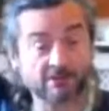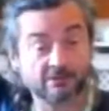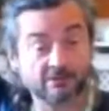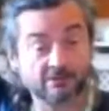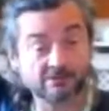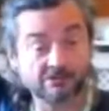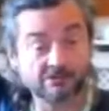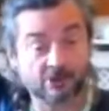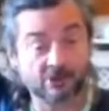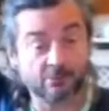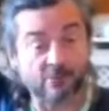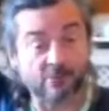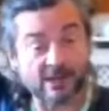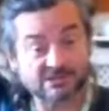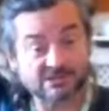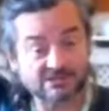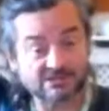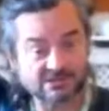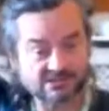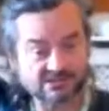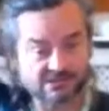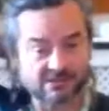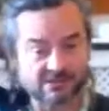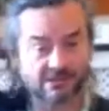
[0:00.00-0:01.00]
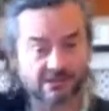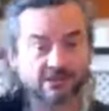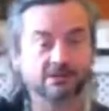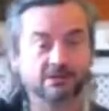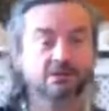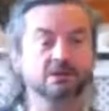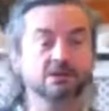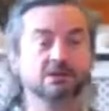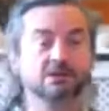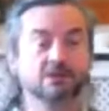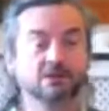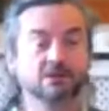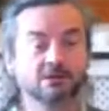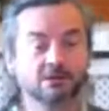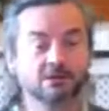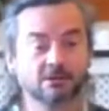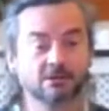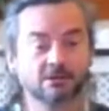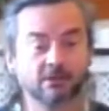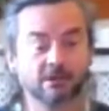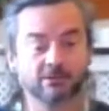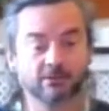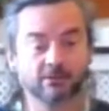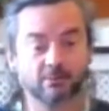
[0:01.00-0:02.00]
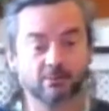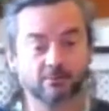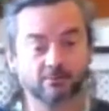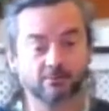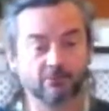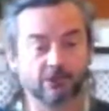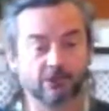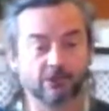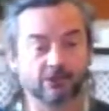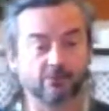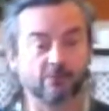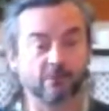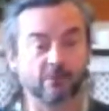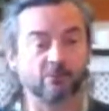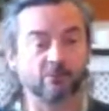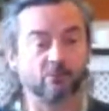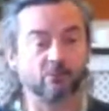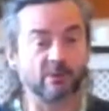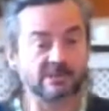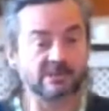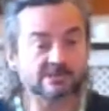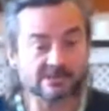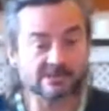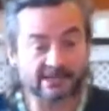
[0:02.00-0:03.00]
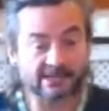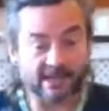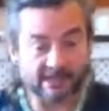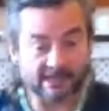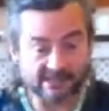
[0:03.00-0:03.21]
solar plexus and the and the and the bump of the base of the neck.